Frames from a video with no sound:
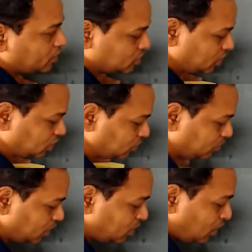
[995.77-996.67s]
is nothing
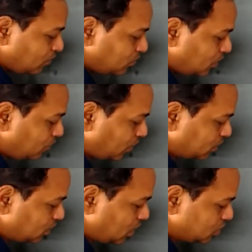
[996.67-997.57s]
but the
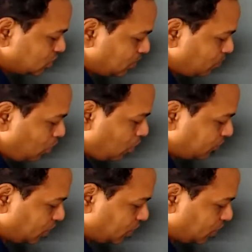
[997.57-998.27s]
vector sum of,